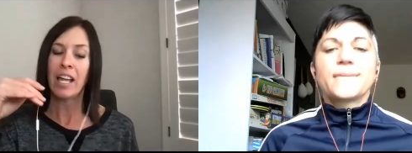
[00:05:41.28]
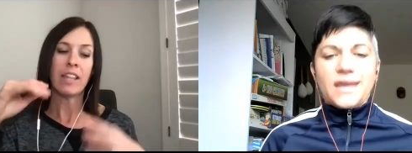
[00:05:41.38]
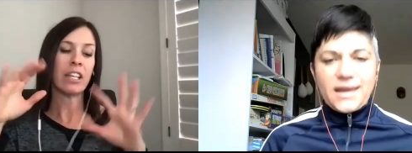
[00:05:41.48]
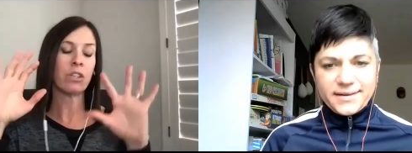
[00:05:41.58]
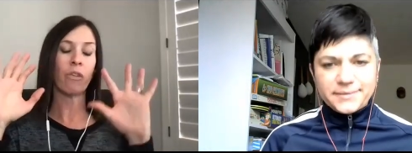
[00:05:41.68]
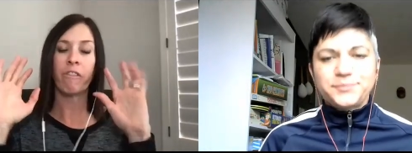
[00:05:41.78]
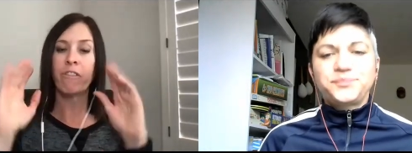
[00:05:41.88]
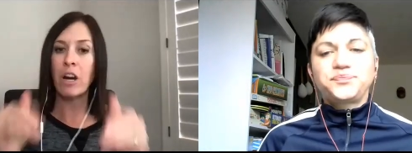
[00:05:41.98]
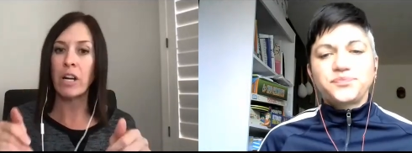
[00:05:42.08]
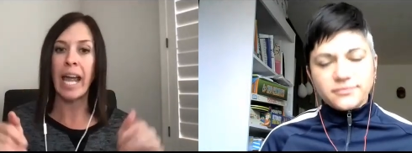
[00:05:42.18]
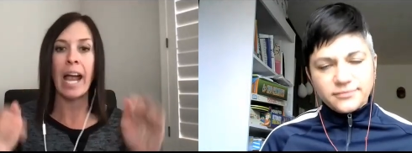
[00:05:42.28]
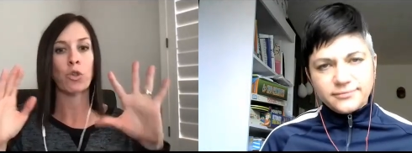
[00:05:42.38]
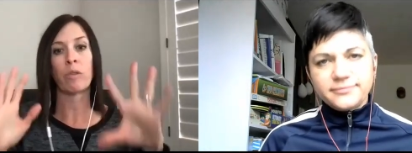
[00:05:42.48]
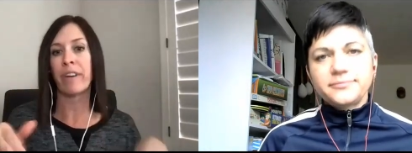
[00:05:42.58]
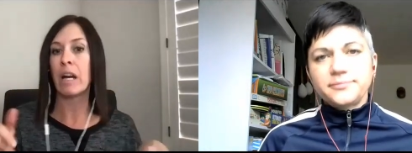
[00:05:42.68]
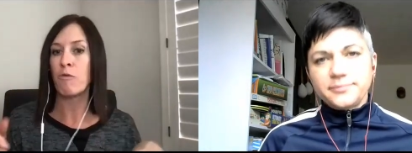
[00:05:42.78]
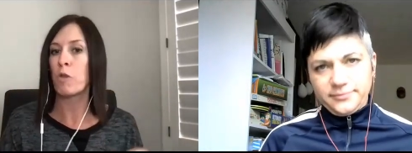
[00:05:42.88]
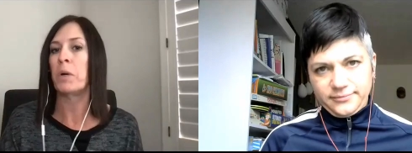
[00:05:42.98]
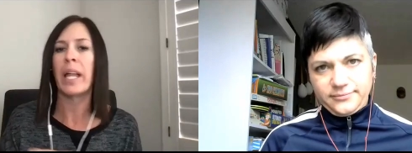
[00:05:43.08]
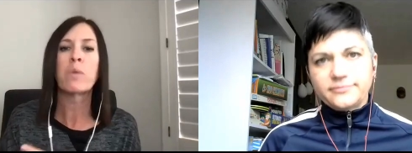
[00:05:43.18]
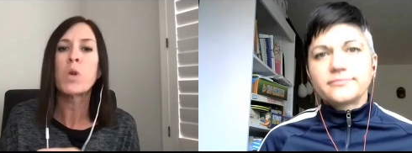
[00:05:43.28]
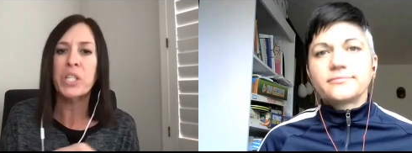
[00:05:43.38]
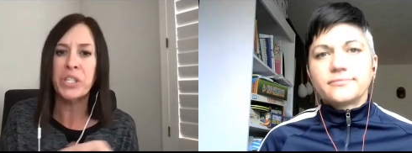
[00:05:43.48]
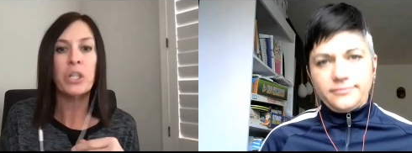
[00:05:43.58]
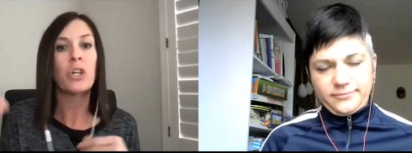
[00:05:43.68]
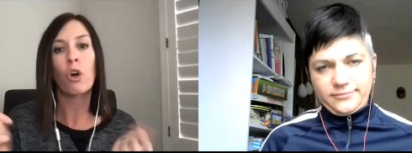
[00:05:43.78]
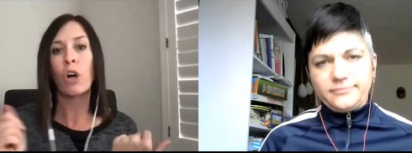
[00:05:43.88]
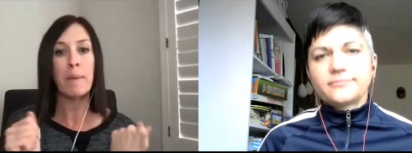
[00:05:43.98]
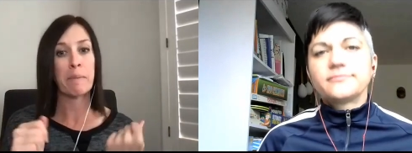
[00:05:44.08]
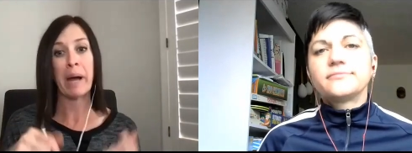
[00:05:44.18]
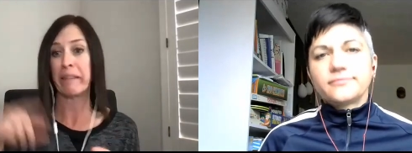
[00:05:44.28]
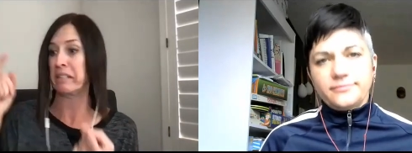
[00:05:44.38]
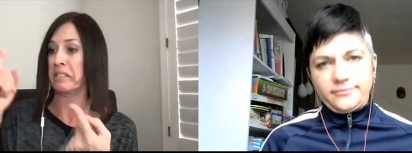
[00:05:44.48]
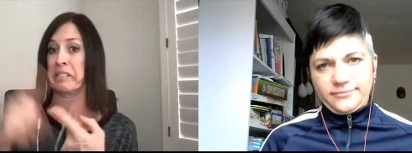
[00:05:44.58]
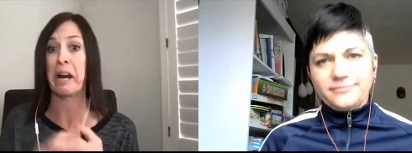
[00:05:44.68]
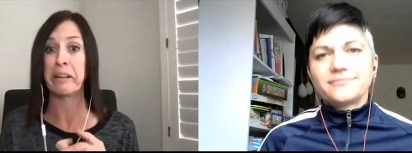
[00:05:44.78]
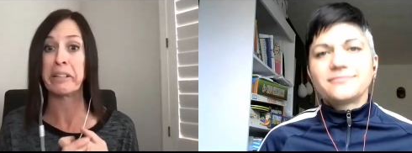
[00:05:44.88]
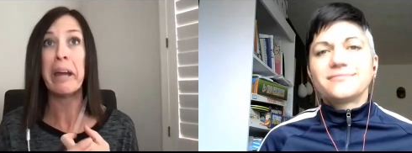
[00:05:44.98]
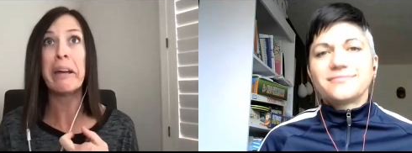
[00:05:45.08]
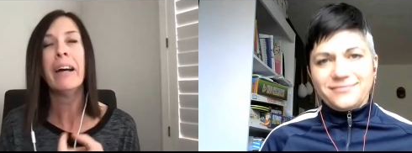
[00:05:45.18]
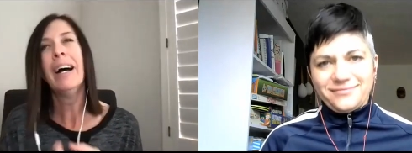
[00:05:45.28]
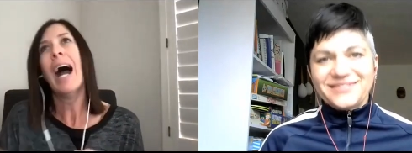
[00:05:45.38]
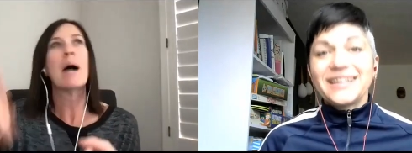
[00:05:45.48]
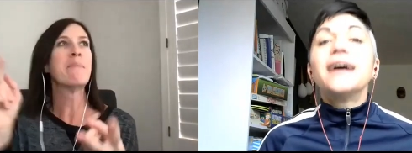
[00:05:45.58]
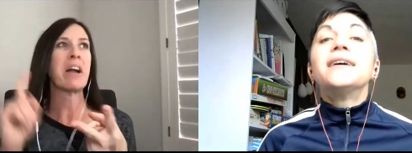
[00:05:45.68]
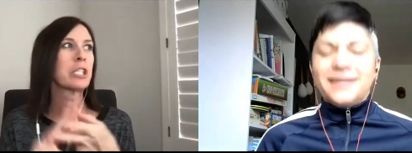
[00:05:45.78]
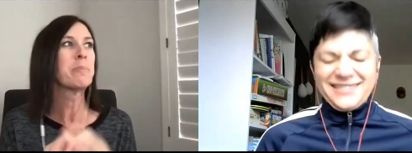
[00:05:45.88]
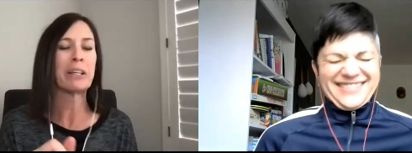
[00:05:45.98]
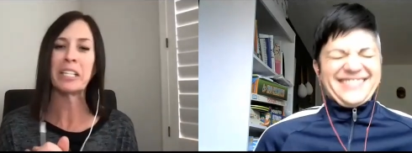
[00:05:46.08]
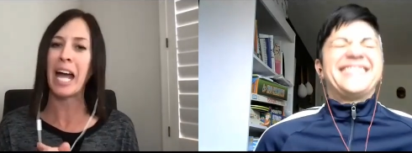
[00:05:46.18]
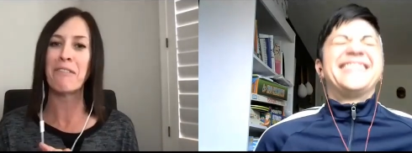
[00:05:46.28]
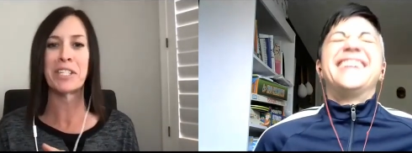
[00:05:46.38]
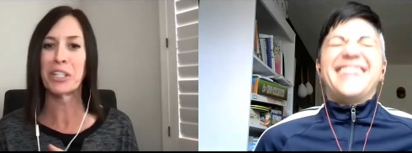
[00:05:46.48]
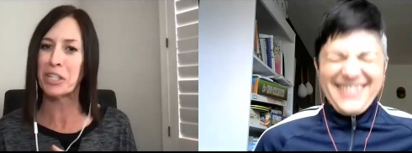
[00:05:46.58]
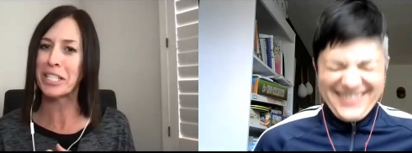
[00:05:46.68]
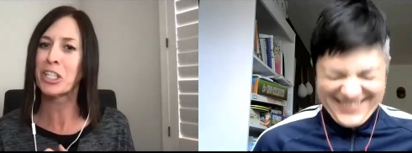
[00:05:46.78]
Speaker 1: it's a very casual, very informal, like we're just going to go grab a bite. This is not a date. I'm not expecting to have a serious